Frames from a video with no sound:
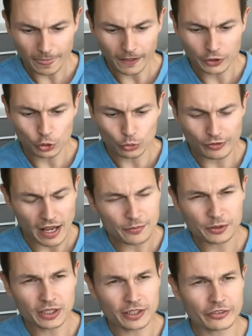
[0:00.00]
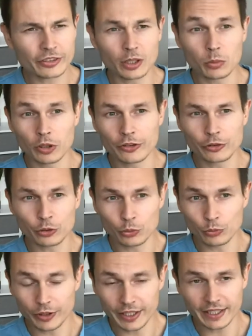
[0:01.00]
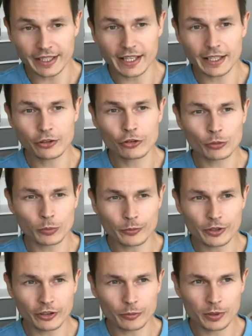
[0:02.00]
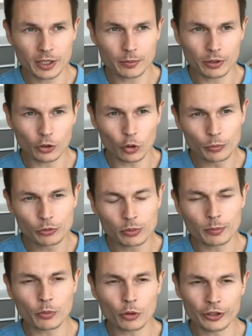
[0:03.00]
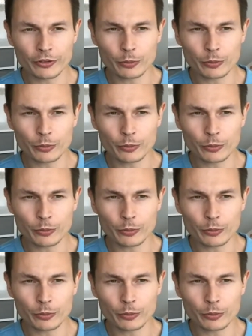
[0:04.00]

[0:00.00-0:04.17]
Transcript: you definitely still want to re-engage some of these people up to a point